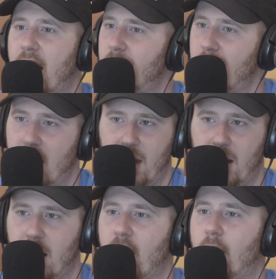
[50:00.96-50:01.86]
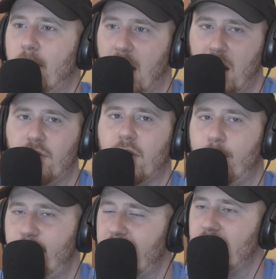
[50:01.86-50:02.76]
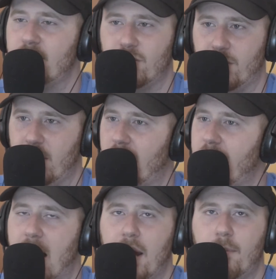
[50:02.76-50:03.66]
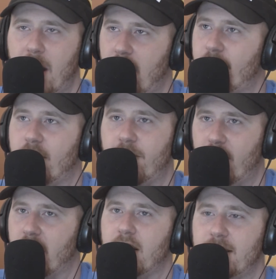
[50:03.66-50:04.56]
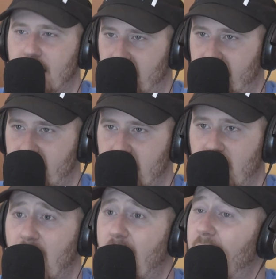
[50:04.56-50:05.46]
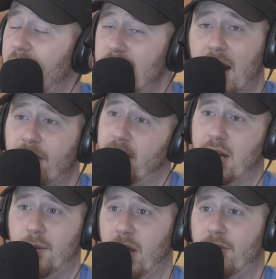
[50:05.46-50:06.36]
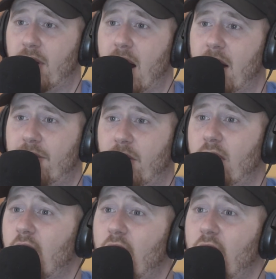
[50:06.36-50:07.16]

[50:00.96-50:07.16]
and made. They're made for the big screen. They're yeah. not made for a fucking television, right. and definitely not made for an iPhone.